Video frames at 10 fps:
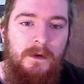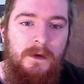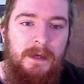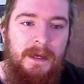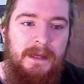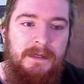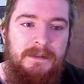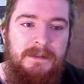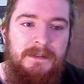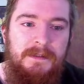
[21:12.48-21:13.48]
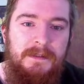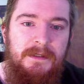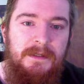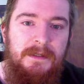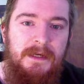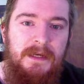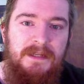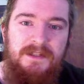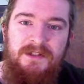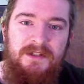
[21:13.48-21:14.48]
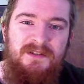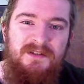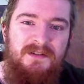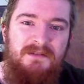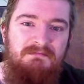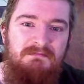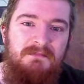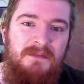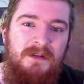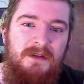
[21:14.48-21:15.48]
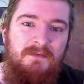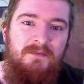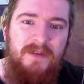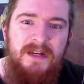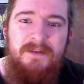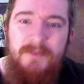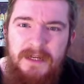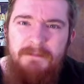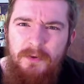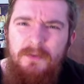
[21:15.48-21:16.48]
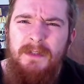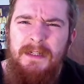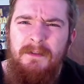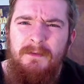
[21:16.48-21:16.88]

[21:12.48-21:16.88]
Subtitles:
And it's just really, really boring.